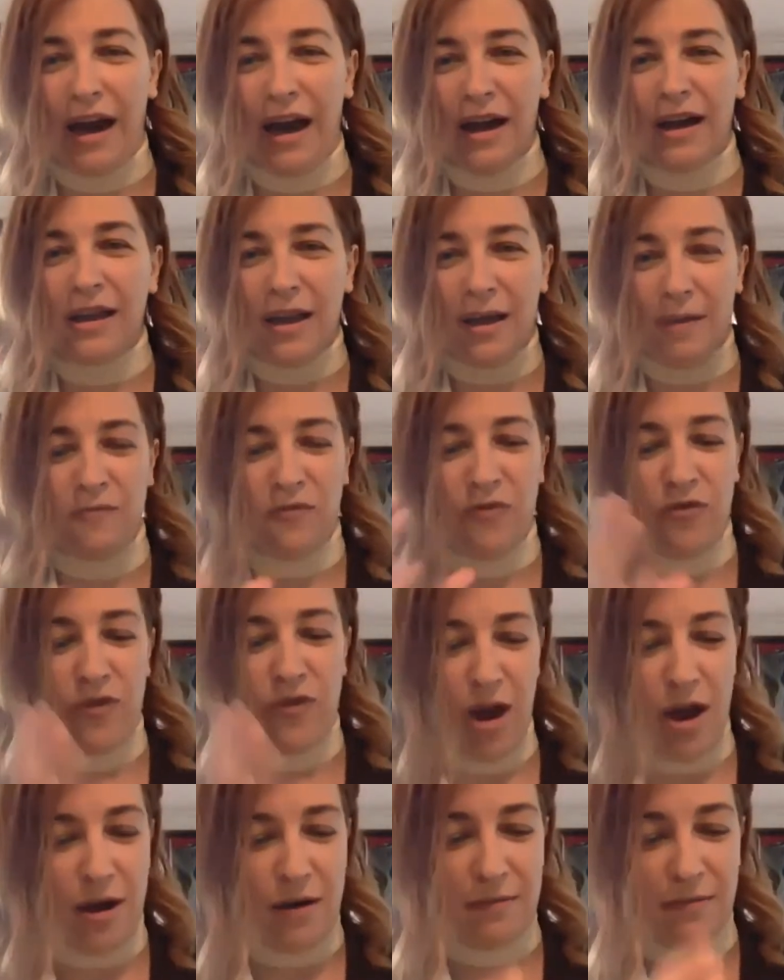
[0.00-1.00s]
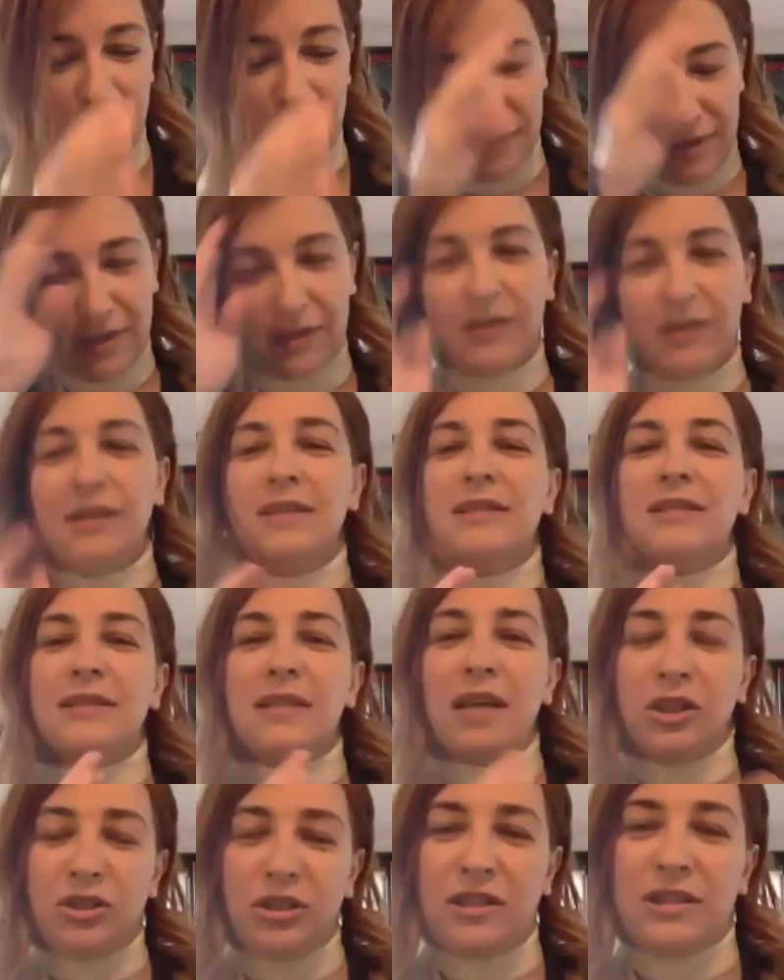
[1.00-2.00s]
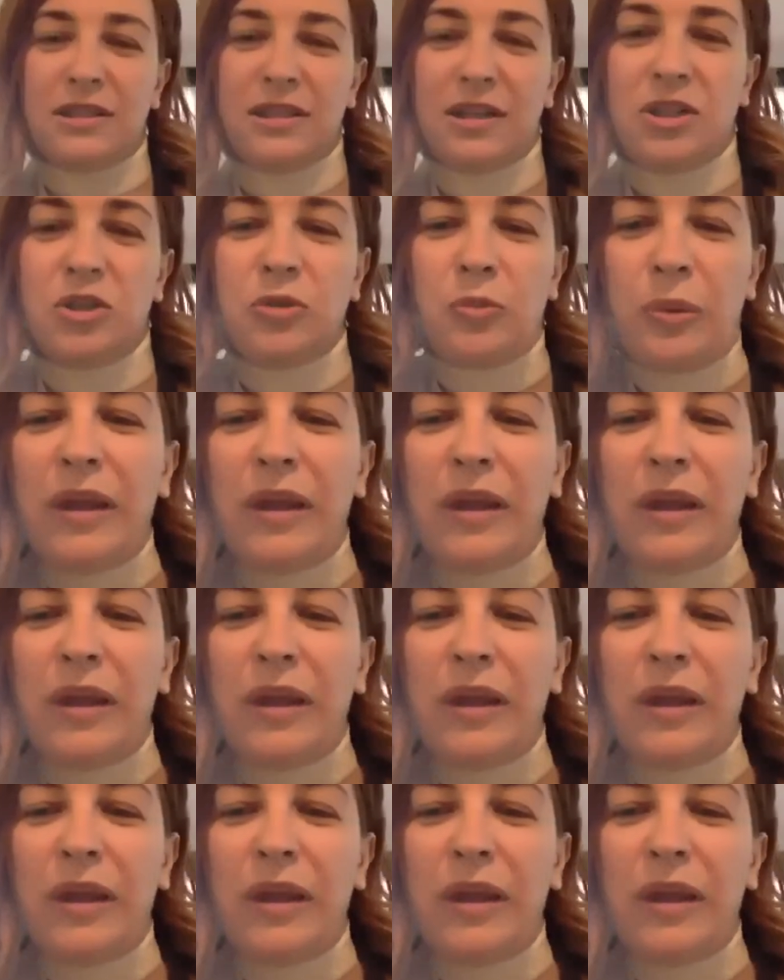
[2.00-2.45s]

I am from such and such